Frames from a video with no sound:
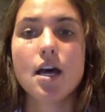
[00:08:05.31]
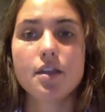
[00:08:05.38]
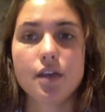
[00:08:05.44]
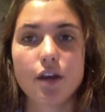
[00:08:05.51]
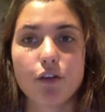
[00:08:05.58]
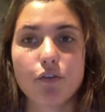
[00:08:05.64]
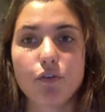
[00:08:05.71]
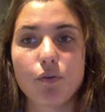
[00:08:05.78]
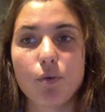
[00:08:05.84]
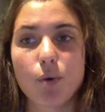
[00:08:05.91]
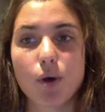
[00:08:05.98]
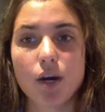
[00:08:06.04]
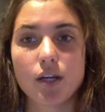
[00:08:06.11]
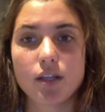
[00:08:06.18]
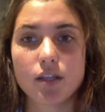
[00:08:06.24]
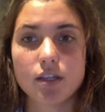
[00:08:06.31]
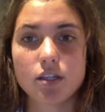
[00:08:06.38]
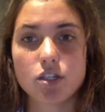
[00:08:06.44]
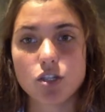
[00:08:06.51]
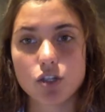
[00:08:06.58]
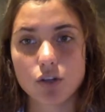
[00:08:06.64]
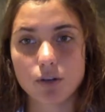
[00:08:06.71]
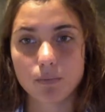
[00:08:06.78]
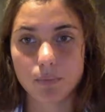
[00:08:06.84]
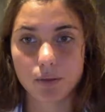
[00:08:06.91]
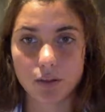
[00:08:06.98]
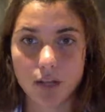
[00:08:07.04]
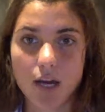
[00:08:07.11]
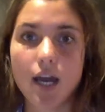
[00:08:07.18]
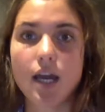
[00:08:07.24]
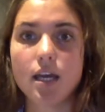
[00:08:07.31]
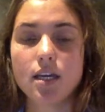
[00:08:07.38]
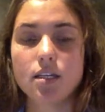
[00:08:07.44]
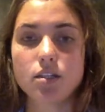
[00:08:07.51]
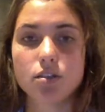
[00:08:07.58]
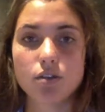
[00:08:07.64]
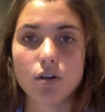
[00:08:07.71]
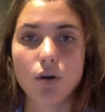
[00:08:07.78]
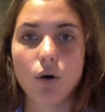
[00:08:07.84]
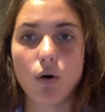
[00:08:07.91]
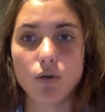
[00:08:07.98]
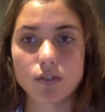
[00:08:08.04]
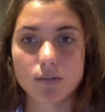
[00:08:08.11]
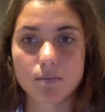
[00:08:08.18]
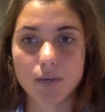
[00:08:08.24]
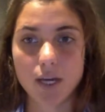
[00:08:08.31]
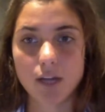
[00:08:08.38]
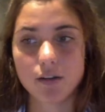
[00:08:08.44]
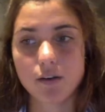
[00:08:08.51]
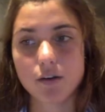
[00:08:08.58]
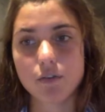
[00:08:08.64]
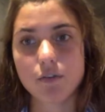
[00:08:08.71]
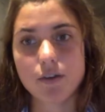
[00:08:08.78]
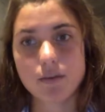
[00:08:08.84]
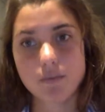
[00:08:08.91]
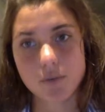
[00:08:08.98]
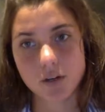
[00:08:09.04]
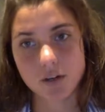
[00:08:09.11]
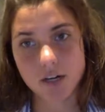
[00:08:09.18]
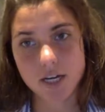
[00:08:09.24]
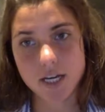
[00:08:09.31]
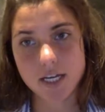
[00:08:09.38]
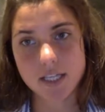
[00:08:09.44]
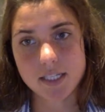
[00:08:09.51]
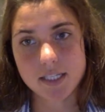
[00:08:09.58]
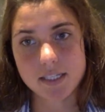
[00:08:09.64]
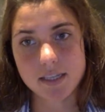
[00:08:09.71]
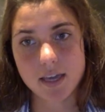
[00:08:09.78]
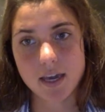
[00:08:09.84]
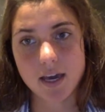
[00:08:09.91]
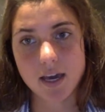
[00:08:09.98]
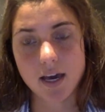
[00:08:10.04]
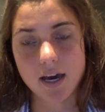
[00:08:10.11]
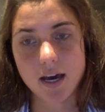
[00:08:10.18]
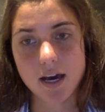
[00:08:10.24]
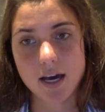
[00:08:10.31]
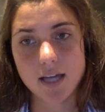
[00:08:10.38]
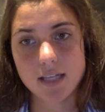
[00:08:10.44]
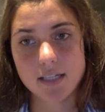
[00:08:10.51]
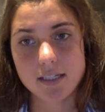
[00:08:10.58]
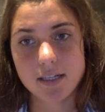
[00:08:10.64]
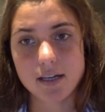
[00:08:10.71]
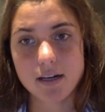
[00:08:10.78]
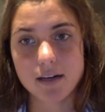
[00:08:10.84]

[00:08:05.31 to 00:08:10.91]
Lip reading: Therefore, this shouldn't play into the whole debate of immigrants and